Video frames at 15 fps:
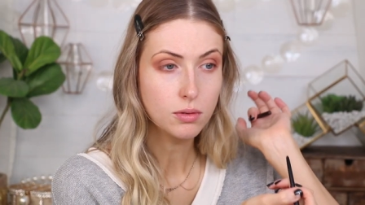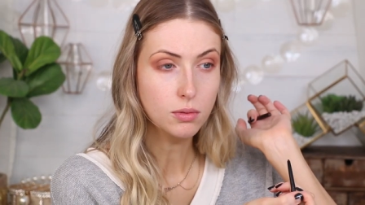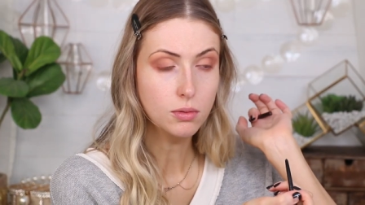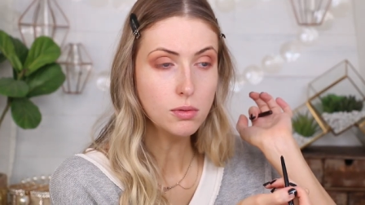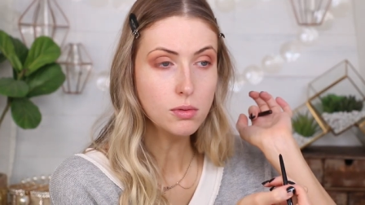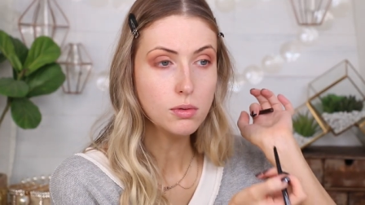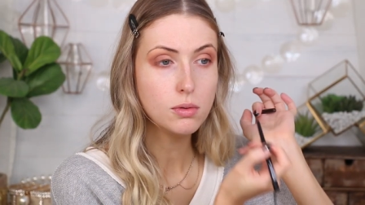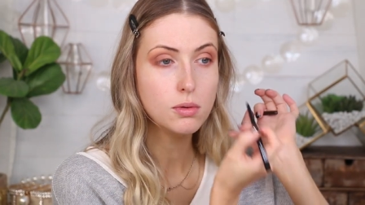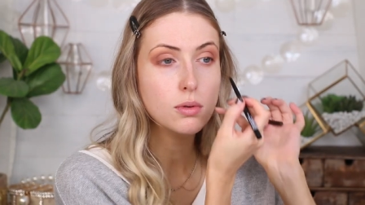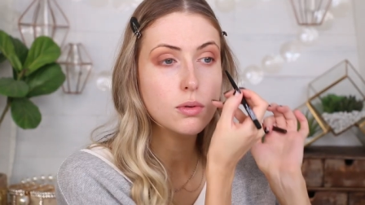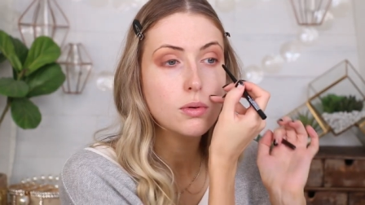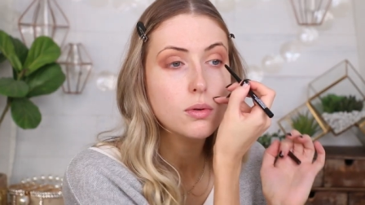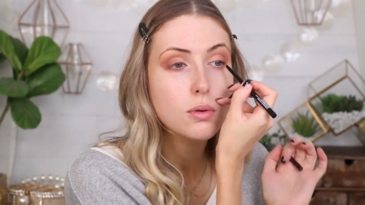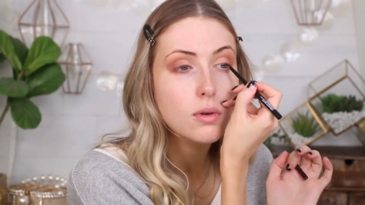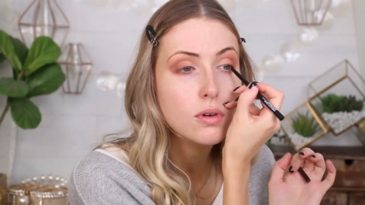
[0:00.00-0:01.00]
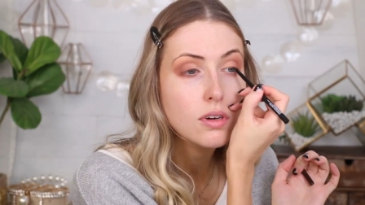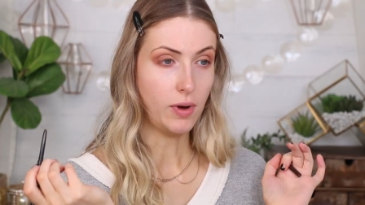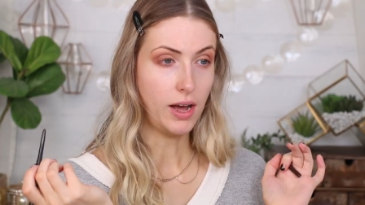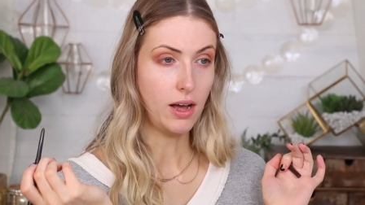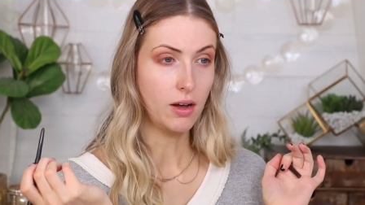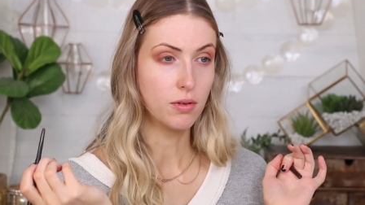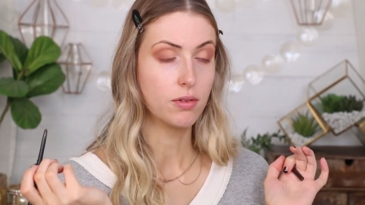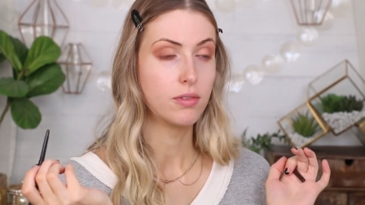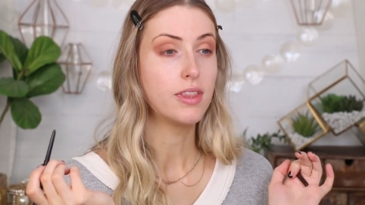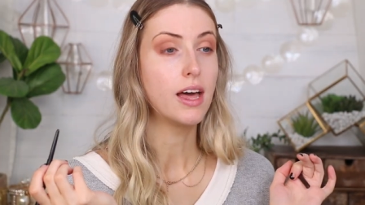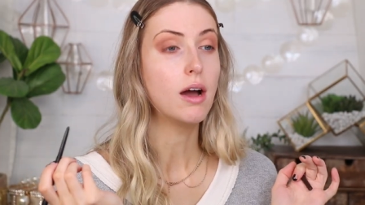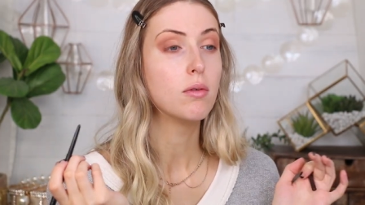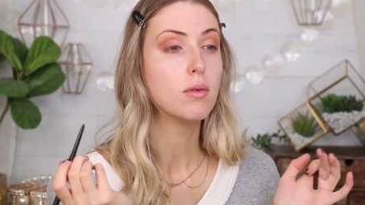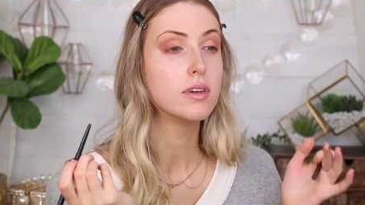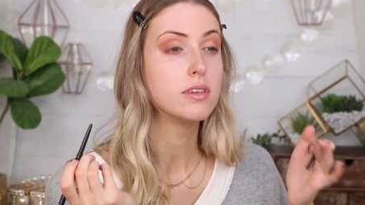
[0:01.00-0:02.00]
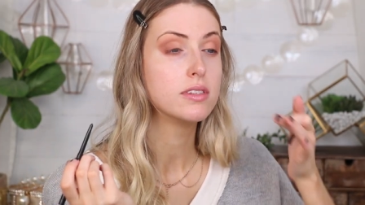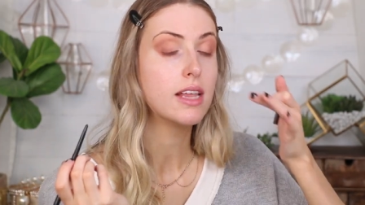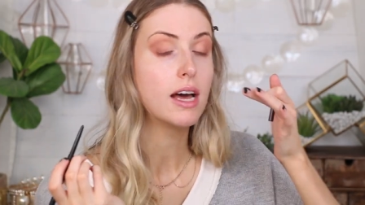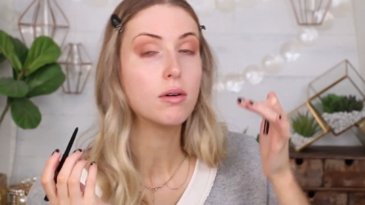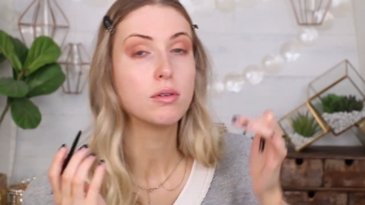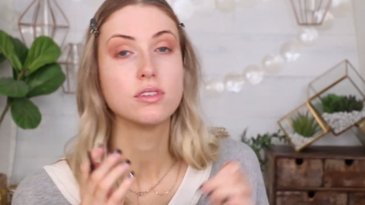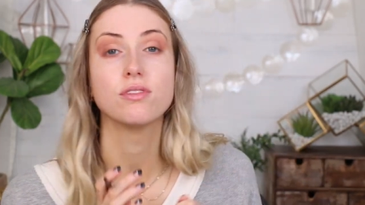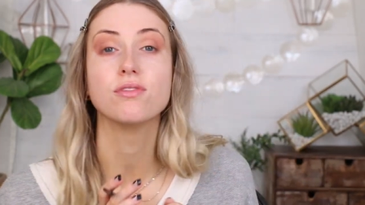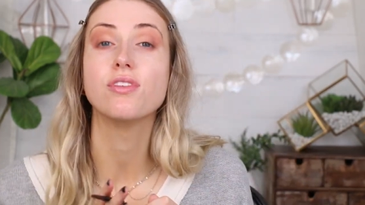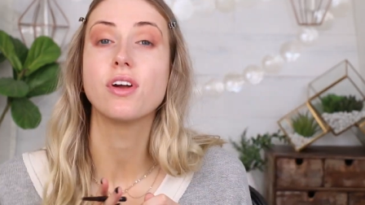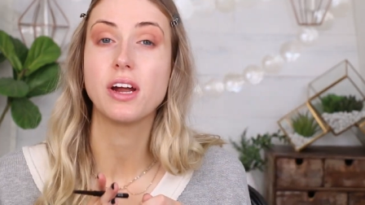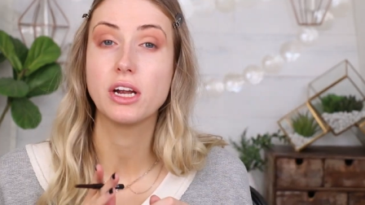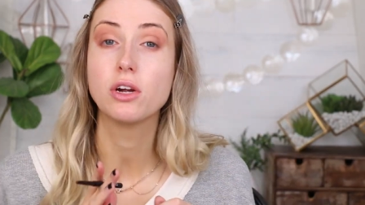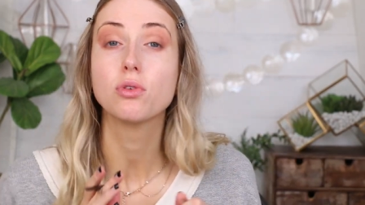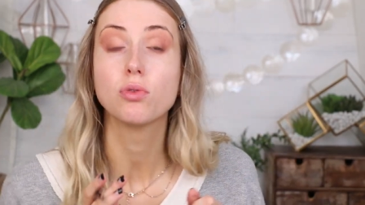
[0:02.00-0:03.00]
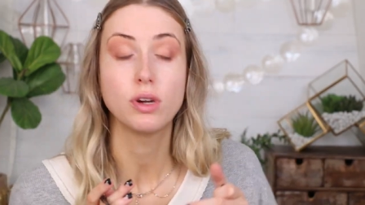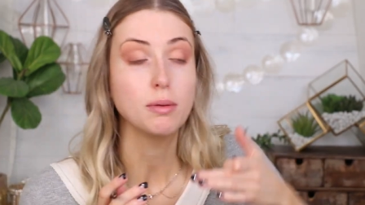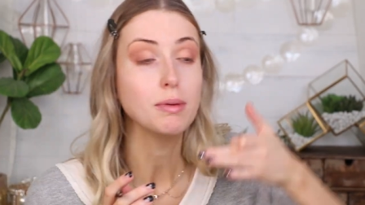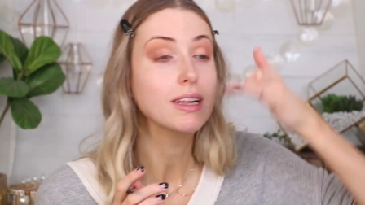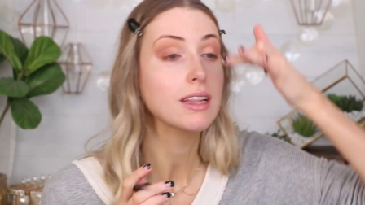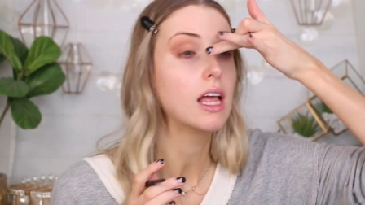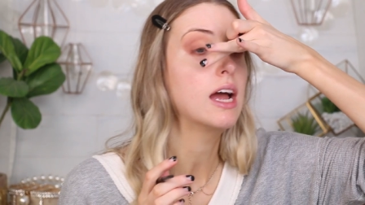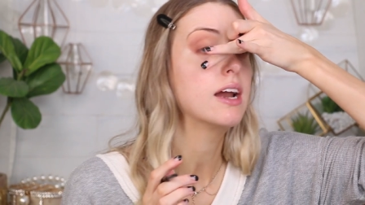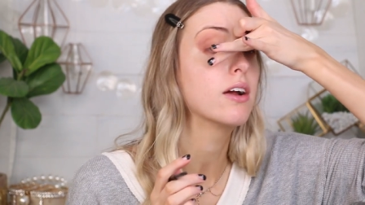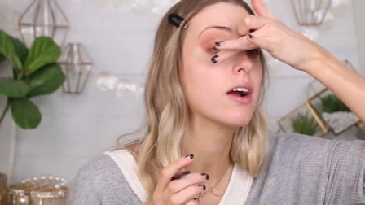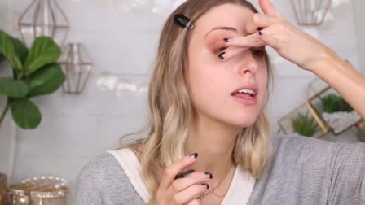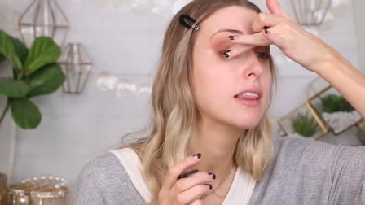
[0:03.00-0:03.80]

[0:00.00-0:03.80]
Ooh, wow, that was a very creamy liner.